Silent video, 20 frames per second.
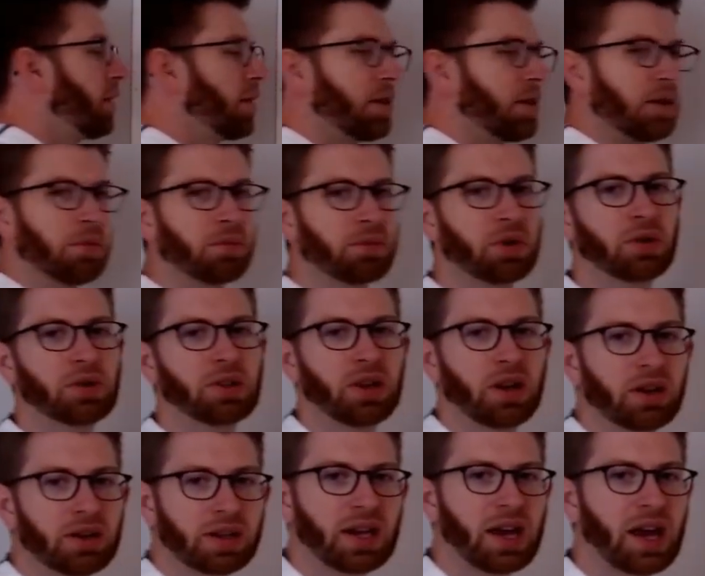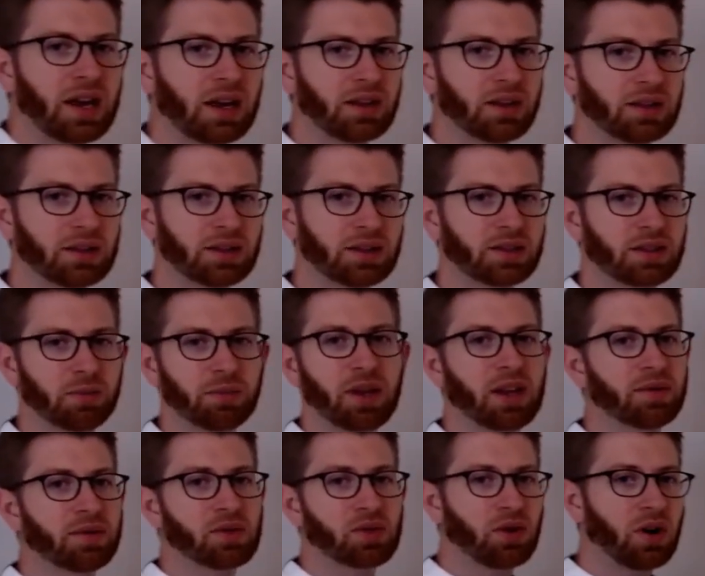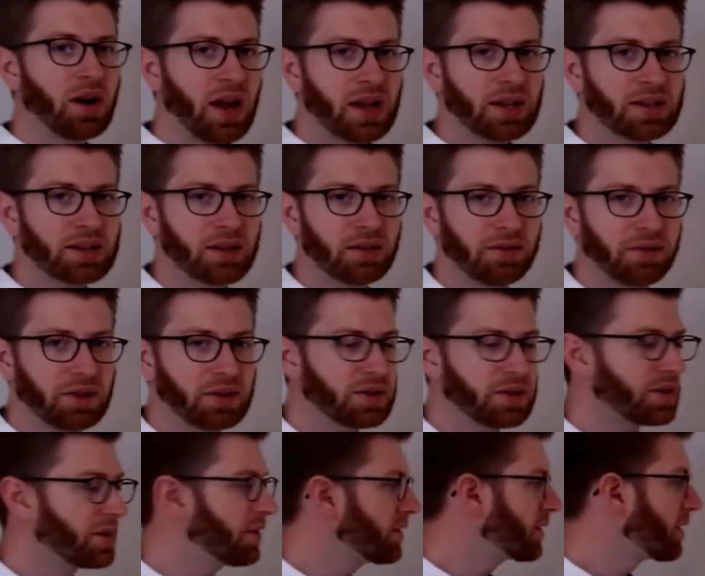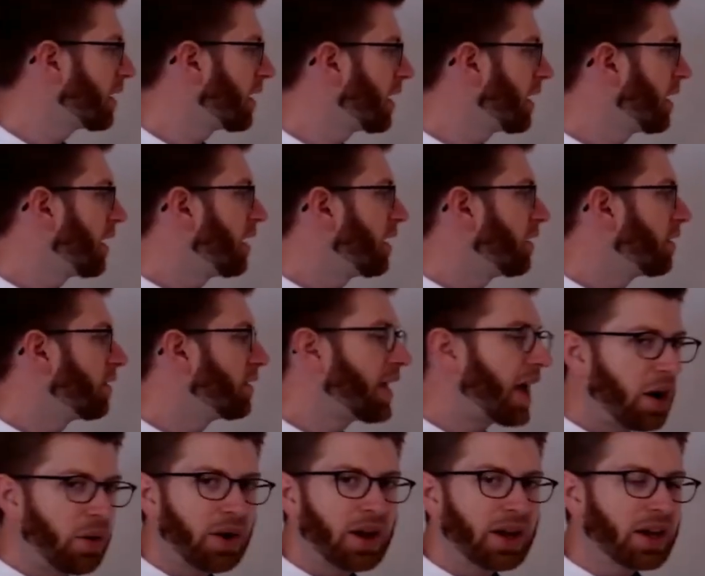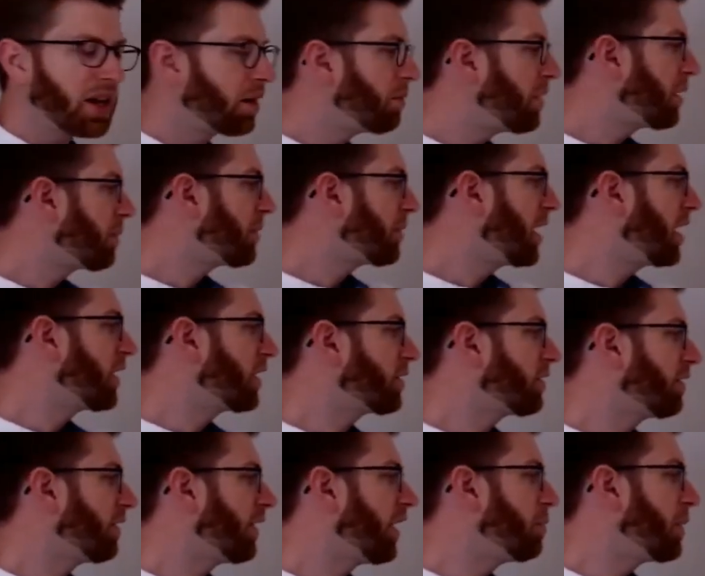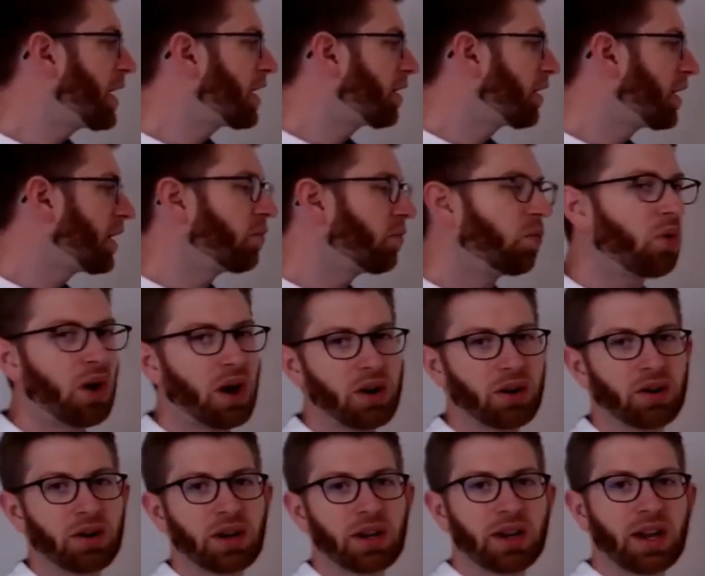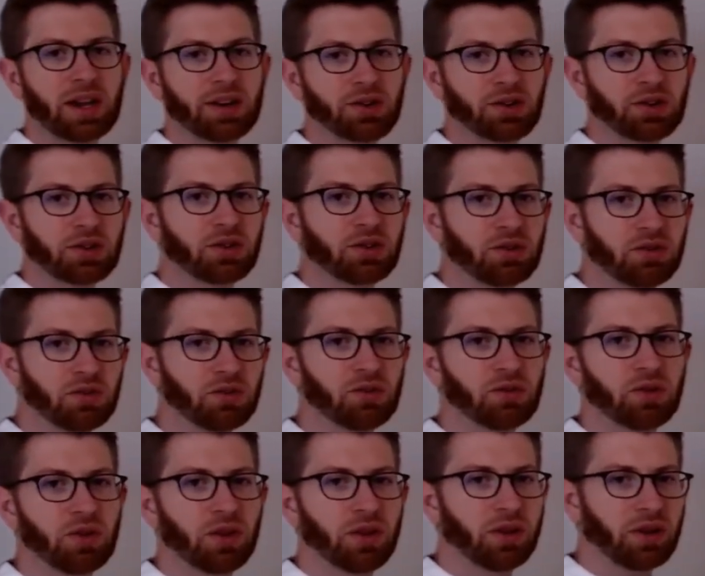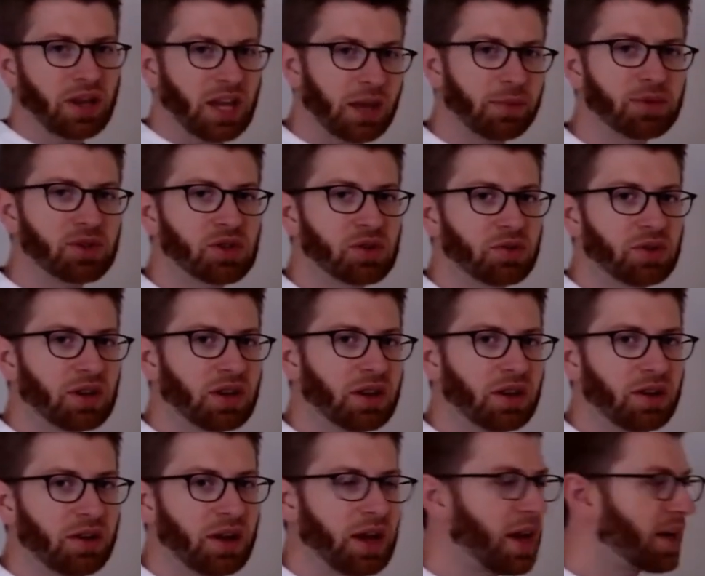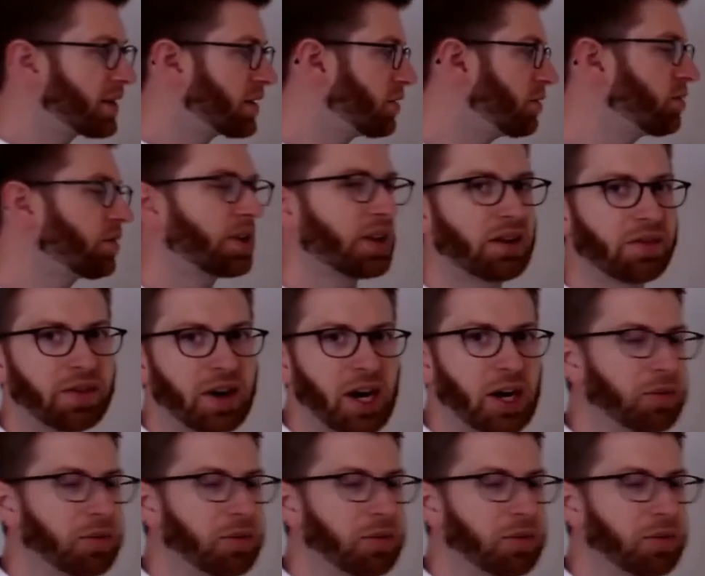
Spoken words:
proton catalyst, some kind of strong acid, for instance, now I can make my electrophile better, and water can actually do the chemistry as a nucleophile.